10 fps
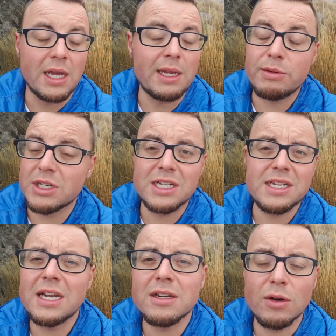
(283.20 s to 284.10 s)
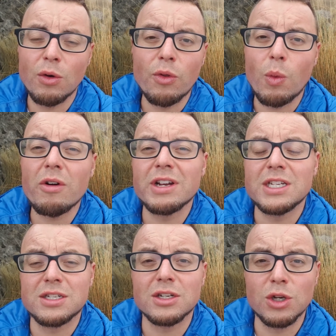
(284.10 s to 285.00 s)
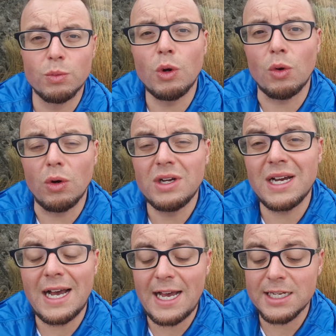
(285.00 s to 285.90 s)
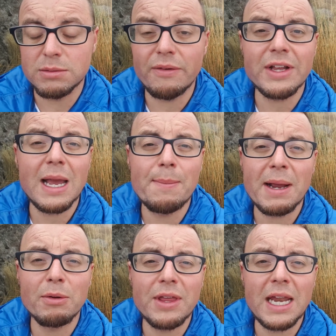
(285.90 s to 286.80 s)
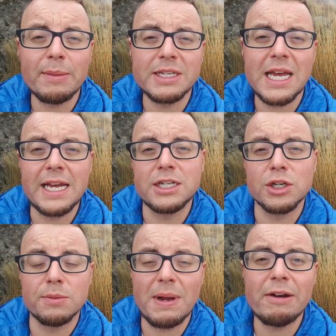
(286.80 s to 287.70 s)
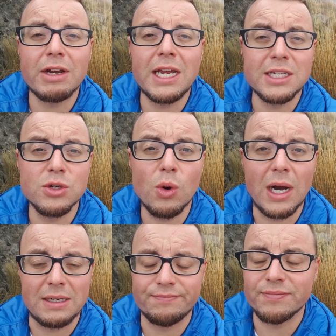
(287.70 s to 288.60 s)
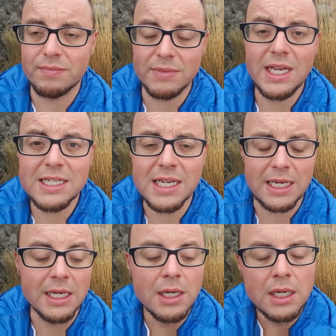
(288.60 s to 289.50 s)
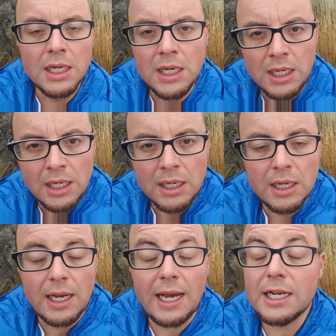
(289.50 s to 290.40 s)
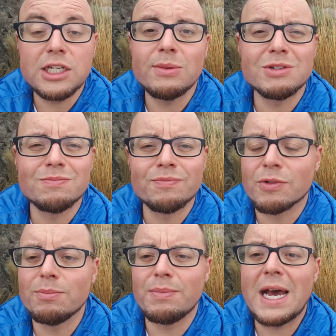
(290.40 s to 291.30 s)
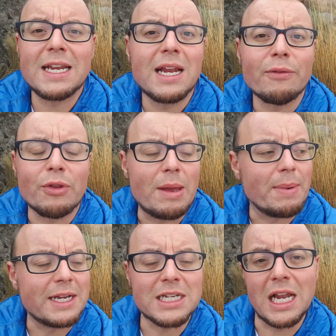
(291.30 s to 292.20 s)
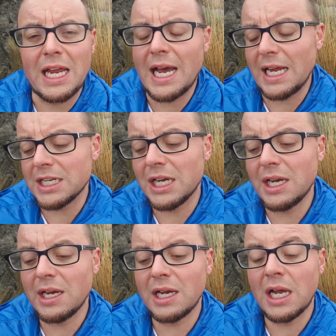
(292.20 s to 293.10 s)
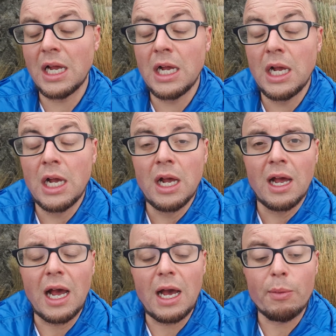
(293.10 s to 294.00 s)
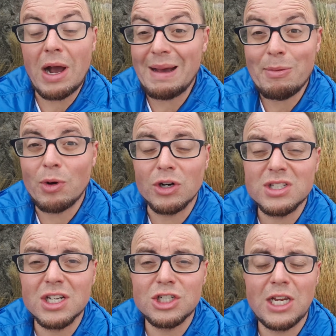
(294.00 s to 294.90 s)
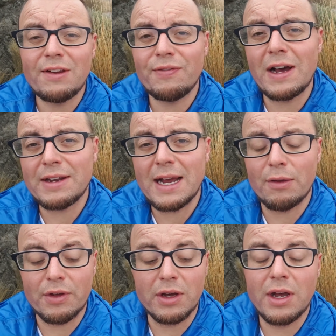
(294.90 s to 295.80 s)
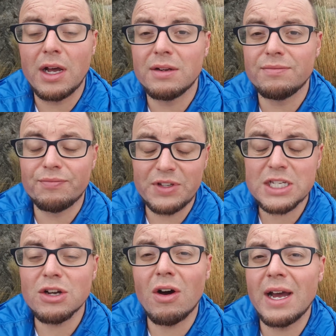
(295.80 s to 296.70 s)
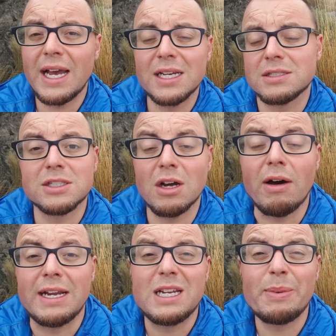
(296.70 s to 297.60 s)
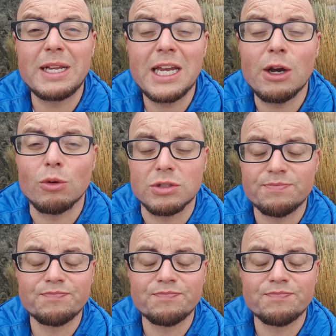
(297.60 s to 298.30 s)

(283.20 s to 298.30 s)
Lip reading: he was going to send all the warriors to war, and whoever came back with the enemy's head could marry his daughter, Izzy. And she was madly in love with him basically, and what happened was she found out that this guy had died, he'd been killed,